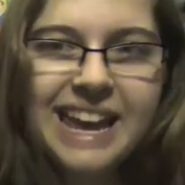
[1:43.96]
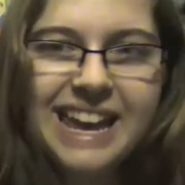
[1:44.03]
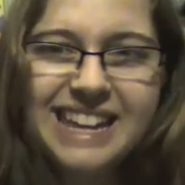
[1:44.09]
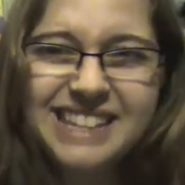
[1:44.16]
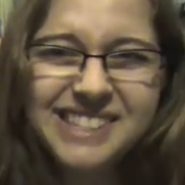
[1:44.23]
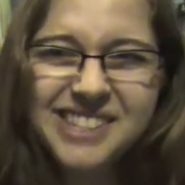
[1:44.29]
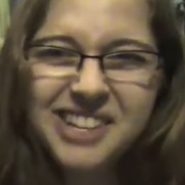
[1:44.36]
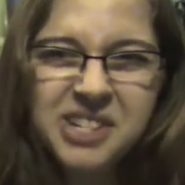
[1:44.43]

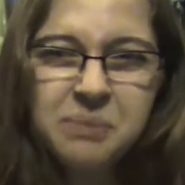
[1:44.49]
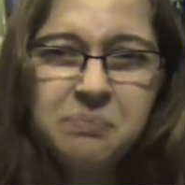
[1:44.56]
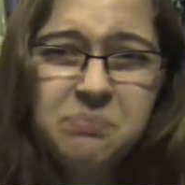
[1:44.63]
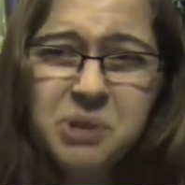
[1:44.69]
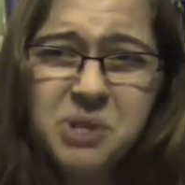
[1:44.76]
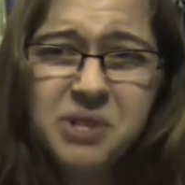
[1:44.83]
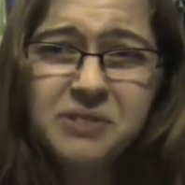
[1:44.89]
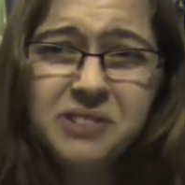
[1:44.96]
It's such a
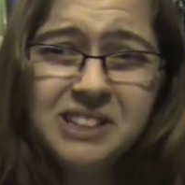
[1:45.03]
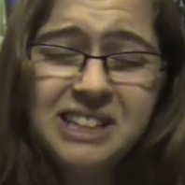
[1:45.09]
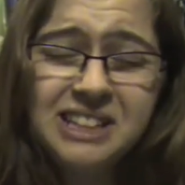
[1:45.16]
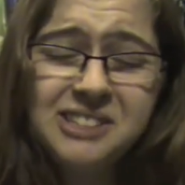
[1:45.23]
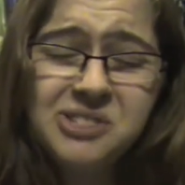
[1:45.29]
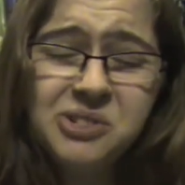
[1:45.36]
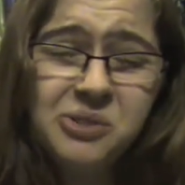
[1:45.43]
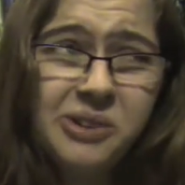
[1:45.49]
beautiful
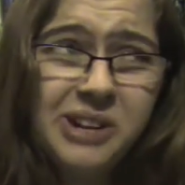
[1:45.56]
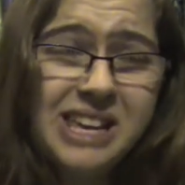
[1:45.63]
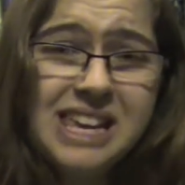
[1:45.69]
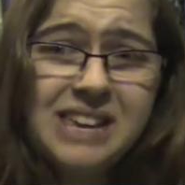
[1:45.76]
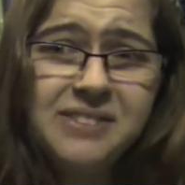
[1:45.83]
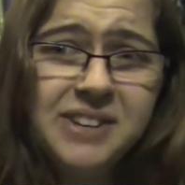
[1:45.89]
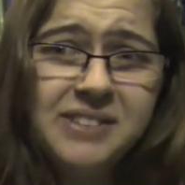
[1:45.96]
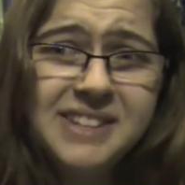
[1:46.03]
little story,
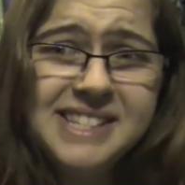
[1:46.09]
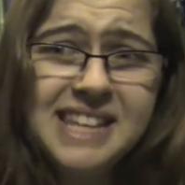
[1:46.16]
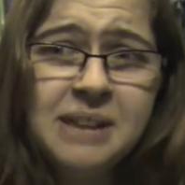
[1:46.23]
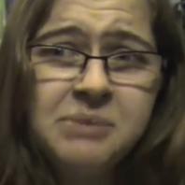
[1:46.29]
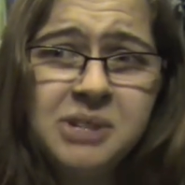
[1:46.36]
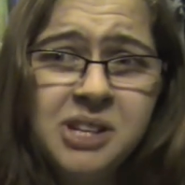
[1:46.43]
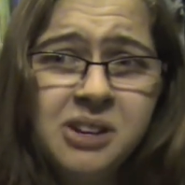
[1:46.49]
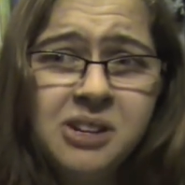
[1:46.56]
even if it's
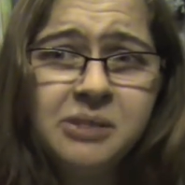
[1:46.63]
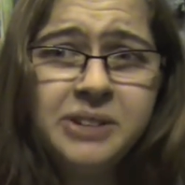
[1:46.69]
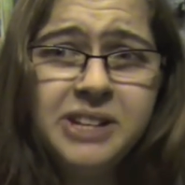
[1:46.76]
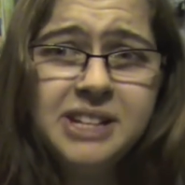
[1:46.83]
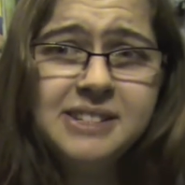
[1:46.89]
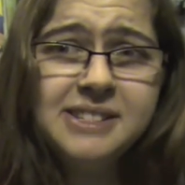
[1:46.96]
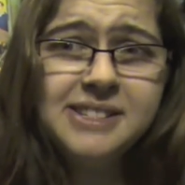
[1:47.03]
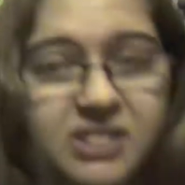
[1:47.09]
aimed at younger
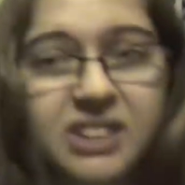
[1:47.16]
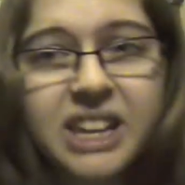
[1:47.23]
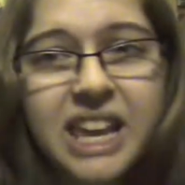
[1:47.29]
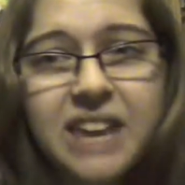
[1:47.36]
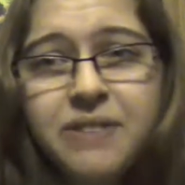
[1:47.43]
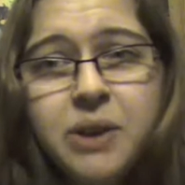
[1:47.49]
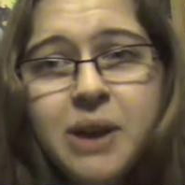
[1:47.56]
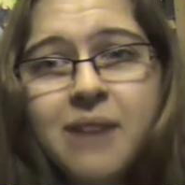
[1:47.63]
readers.
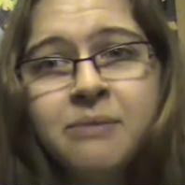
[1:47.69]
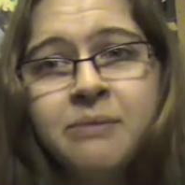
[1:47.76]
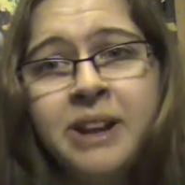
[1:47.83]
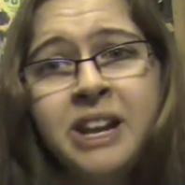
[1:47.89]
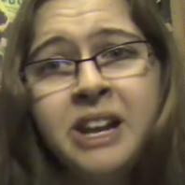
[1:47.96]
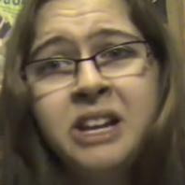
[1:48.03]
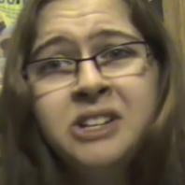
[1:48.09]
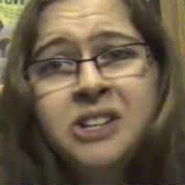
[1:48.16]
If you haven't
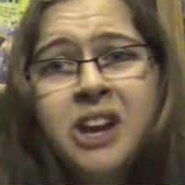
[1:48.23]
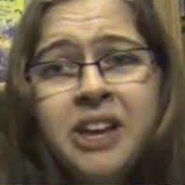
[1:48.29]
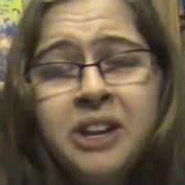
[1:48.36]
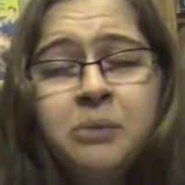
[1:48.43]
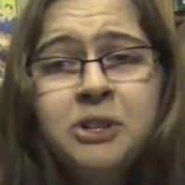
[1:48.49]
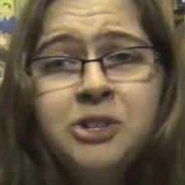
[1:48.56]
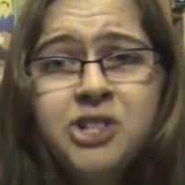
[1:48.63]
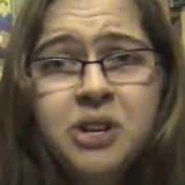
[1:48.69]
read any
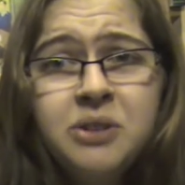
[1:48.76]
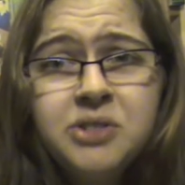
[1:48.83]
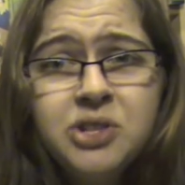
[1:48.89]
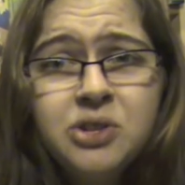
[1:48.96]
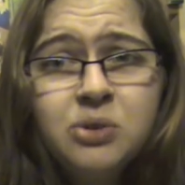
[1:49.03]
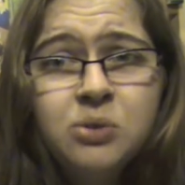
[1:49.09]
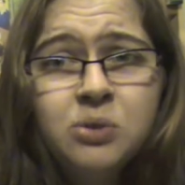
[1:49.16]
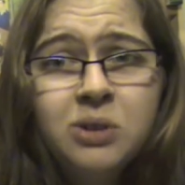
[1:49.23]
Diana Wynne Jones
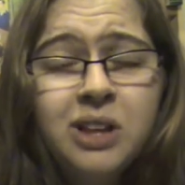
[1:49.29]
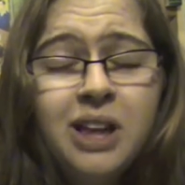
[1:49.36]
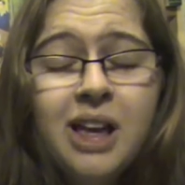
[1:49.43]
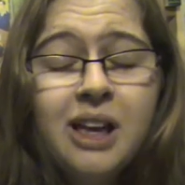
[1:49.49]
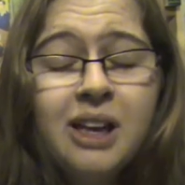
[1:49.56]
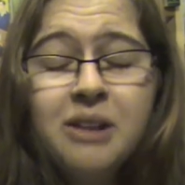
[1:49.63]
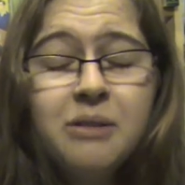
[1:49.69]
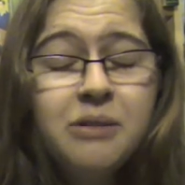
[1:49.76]
at all,
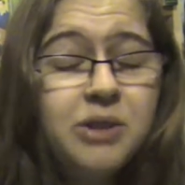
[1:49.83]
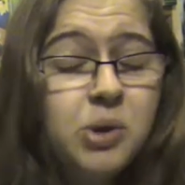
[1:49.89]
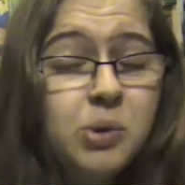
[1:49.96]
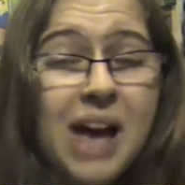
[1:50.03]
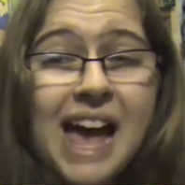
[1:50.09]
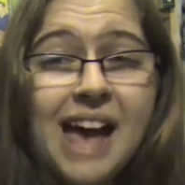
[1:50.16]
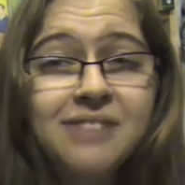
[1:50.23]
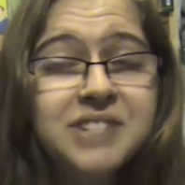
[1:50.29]
you
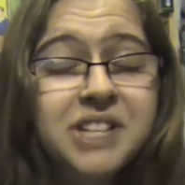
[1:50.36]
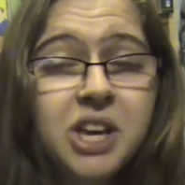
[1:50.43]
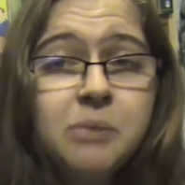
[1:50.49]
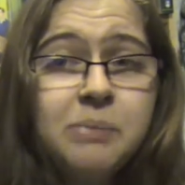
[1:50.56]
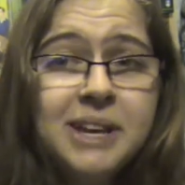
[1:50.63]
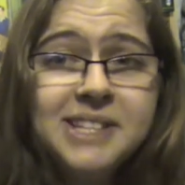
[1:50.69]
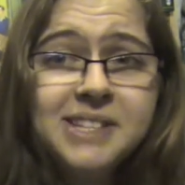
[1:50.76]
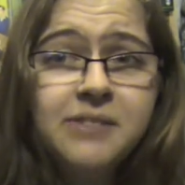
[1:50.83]
have to go
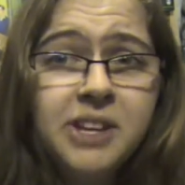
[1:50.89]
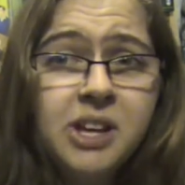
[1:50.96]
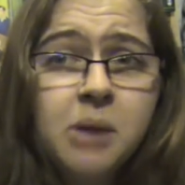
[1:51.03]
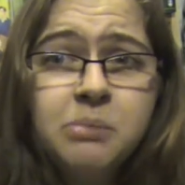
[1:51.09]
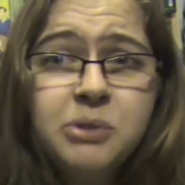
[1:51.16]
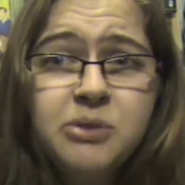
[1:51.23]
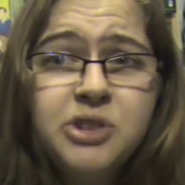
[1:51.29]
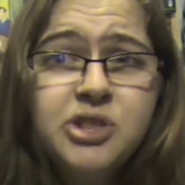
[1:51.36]
pick something
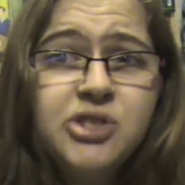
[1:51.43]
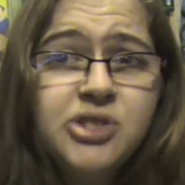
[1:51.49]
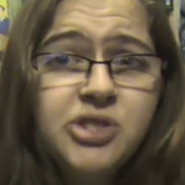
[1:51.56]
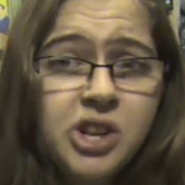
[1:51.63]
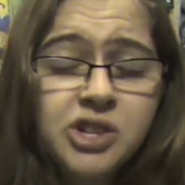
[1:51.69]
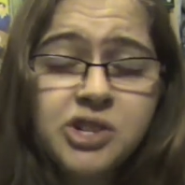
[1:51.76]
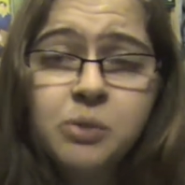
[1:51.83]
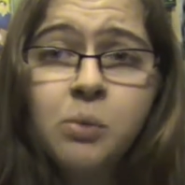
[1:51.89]
up. There is
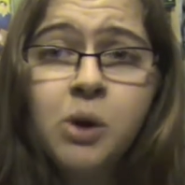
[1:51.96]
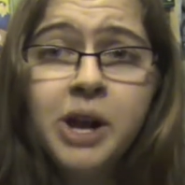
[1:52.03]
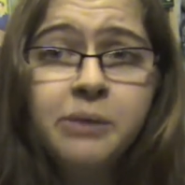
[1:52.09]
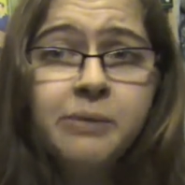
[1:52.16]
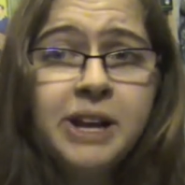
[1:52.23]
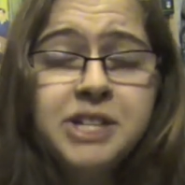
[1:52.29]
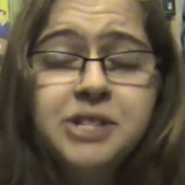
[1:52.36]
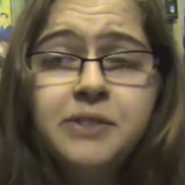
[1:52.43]
such a wide
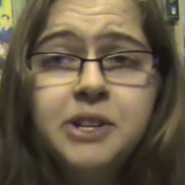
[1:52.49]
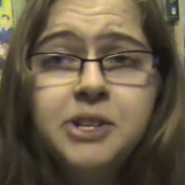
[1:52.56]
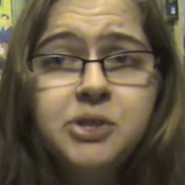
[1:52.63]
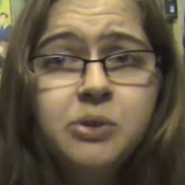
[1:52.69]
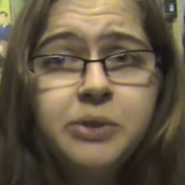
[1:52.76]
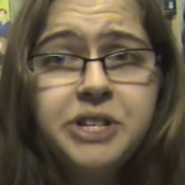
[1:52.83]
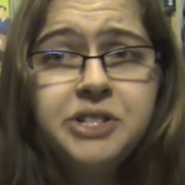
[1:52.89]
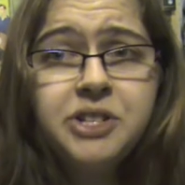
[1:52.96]
range of her
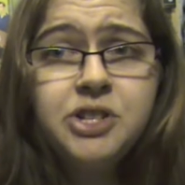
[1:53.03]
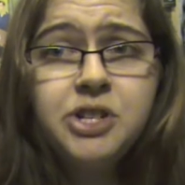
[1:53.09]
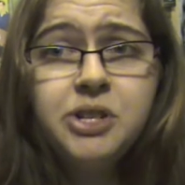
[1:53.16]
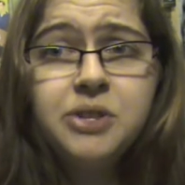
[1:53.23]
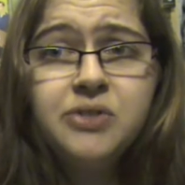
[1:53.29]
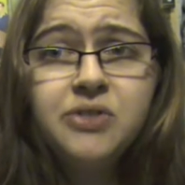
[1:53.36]
stories to choose